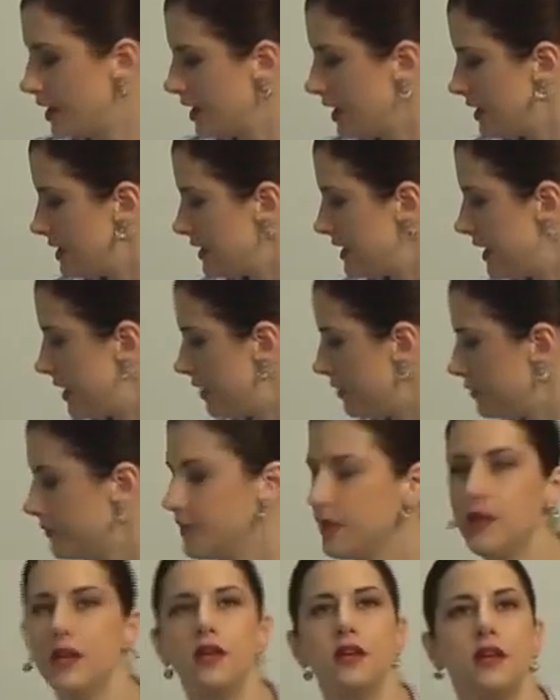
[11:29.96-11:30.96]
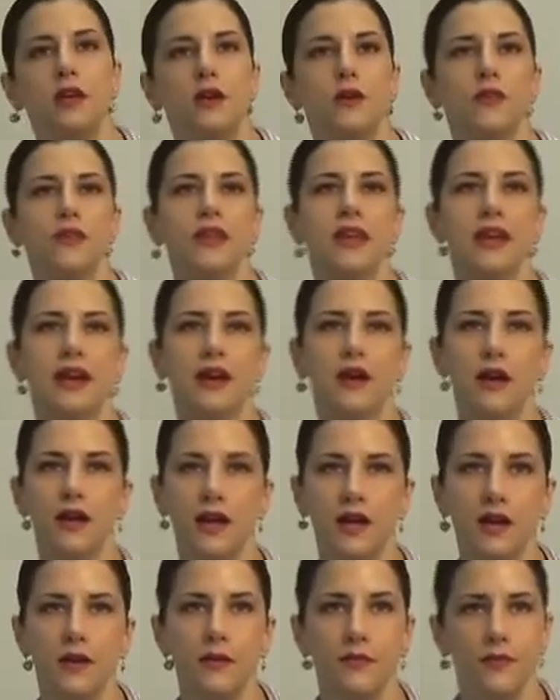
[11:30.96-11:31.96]
Now, here in the
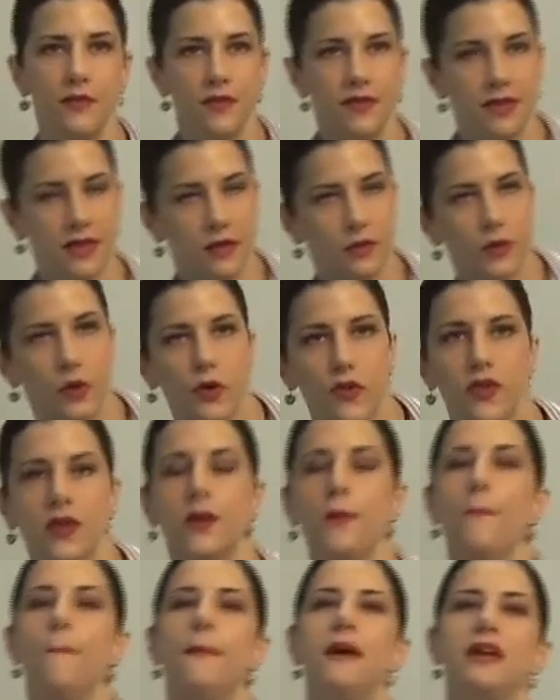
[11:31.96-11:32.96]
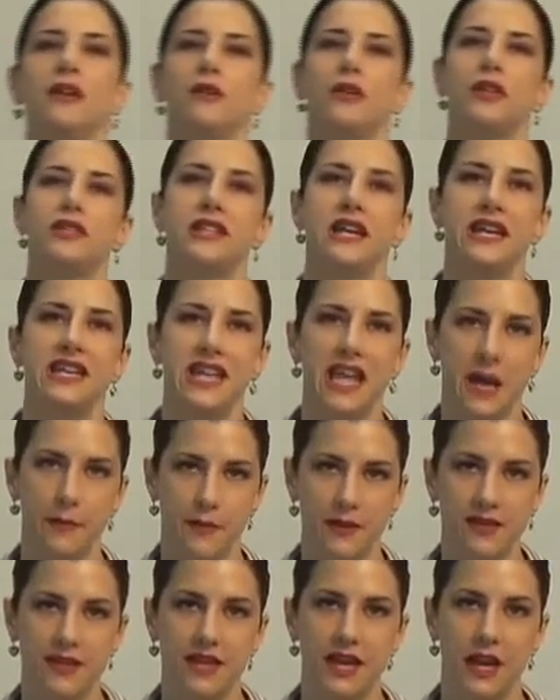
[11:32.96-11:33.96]
area in Santa Rosa, Medical
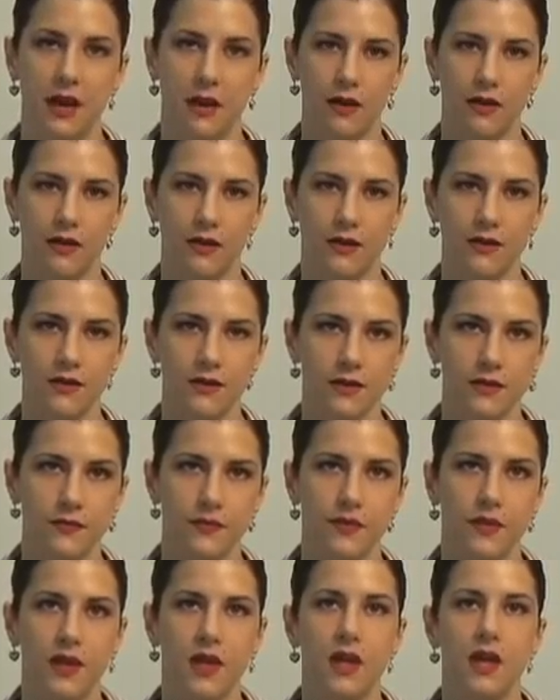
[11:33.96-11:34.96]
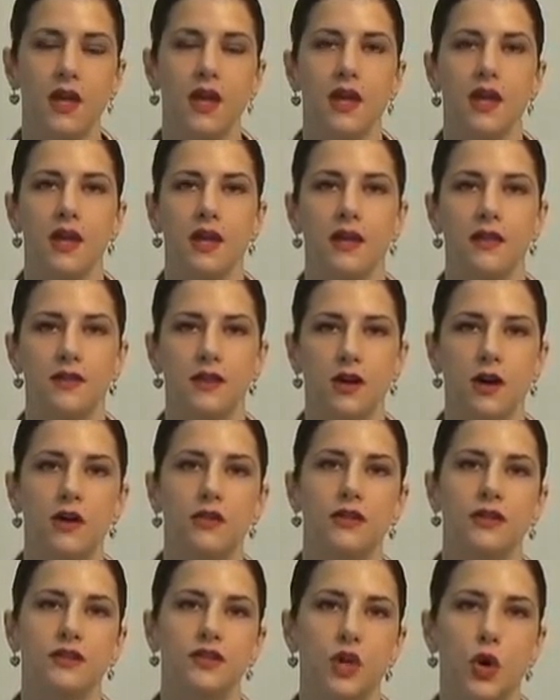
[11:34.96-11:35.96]
Dynamics carry this. It's
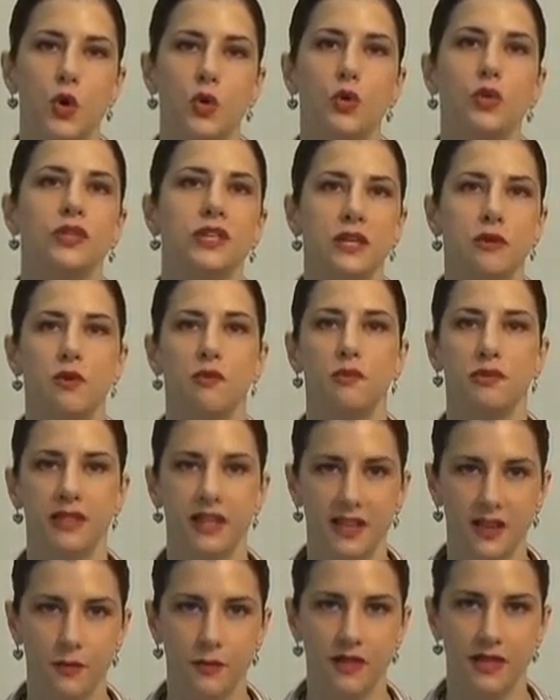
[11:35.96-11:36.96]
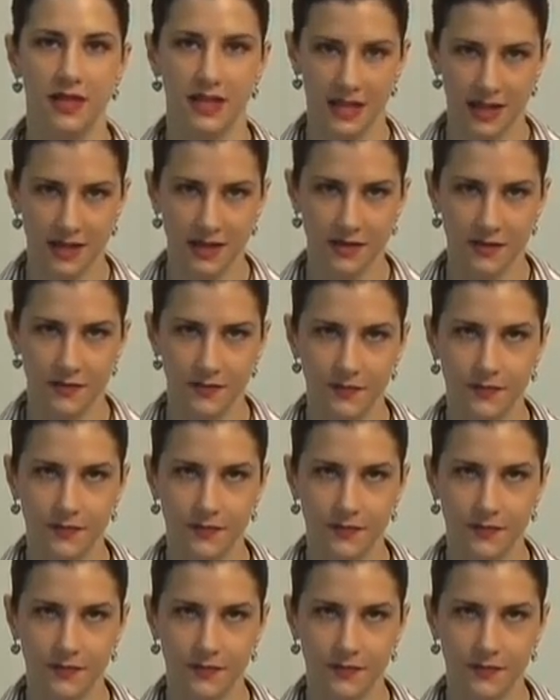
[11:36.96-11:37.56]
called a total knee replacement kit.